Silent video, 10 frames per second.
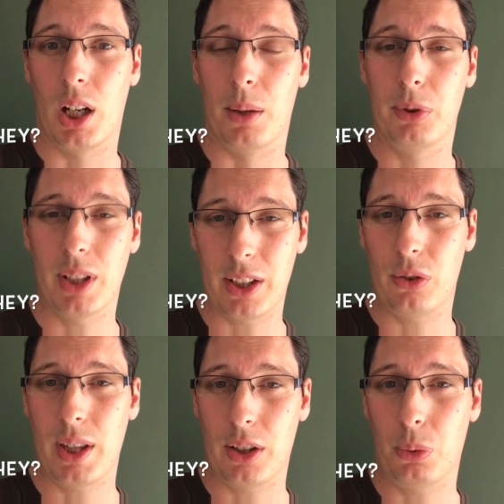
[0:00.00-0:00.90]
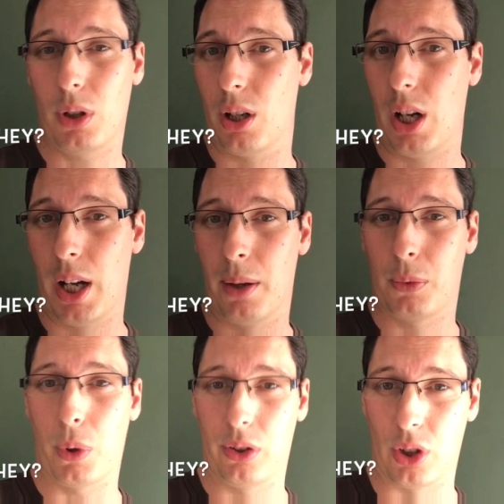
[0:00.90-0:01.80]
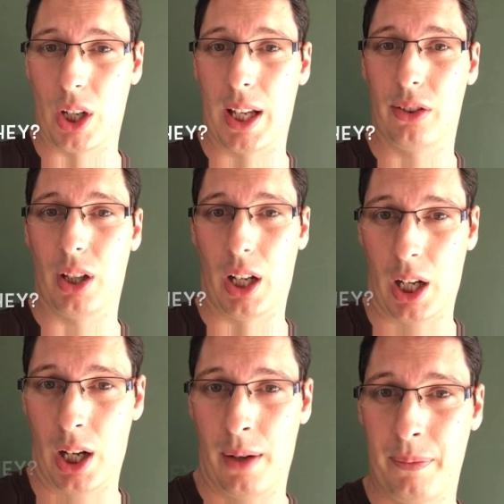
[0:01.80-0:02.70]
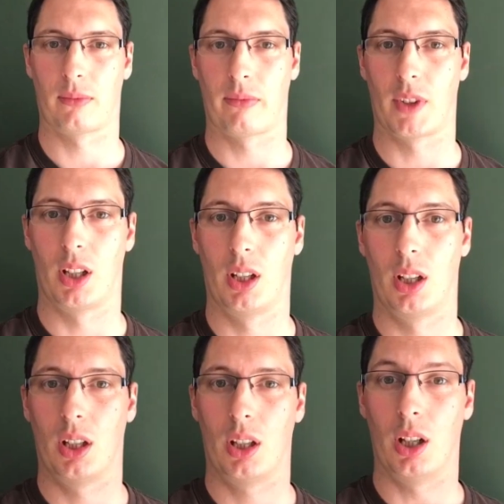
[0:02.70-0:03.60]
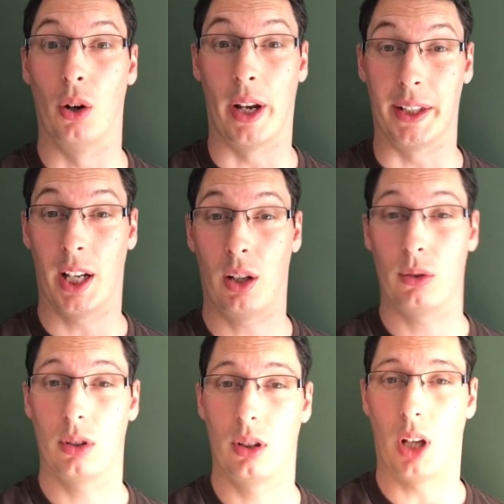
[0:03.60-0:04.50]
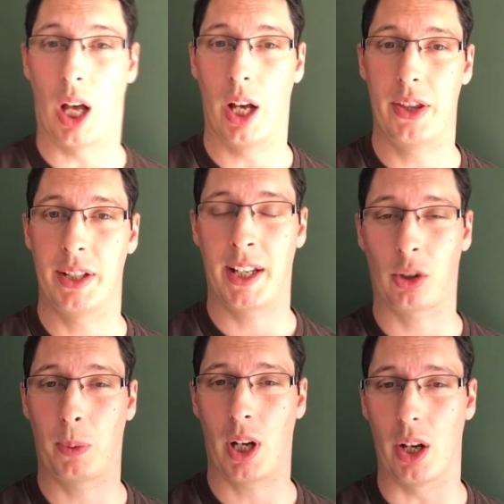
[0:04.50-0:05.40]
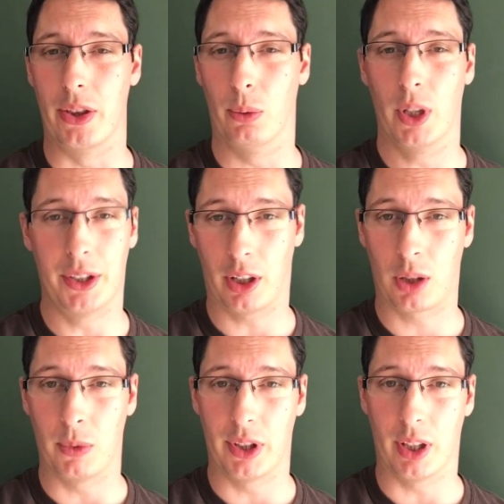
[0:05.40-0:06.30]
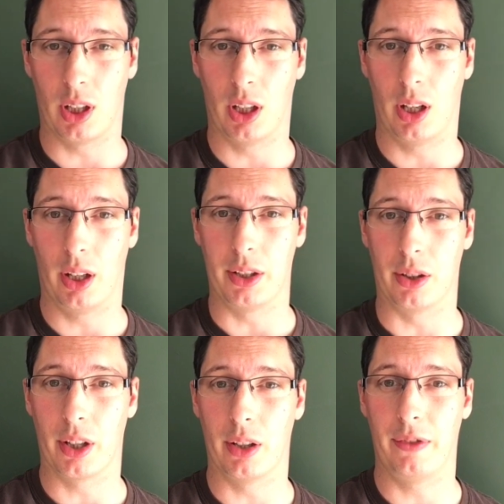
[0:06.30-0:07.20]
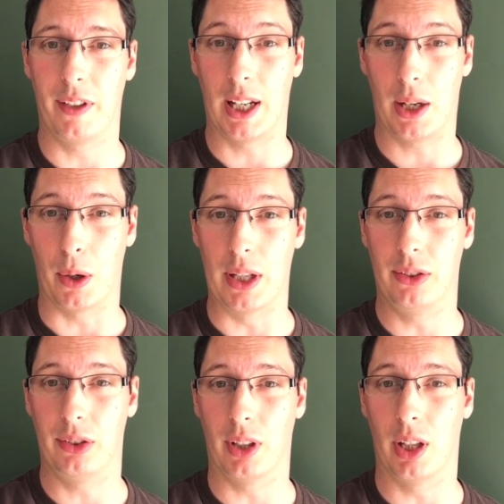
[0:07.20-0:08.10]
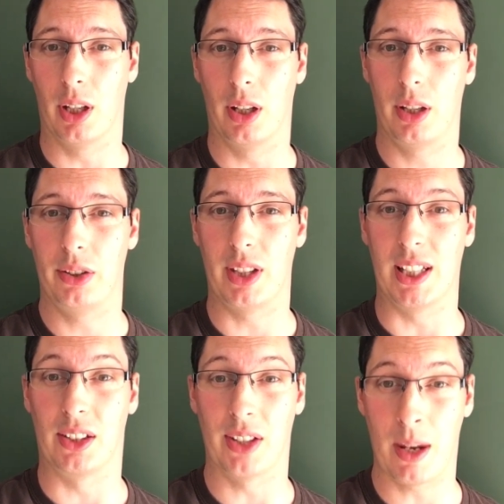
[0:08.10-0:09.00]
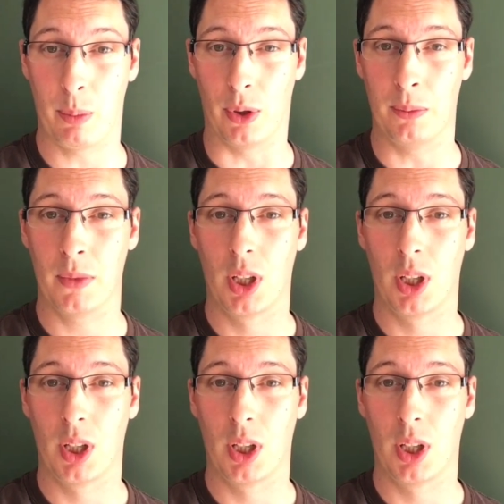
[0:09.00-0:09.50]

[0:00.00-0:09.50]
So that's what questionnaires are. All right, now the next part of the Word document that you're going to fill out is the example.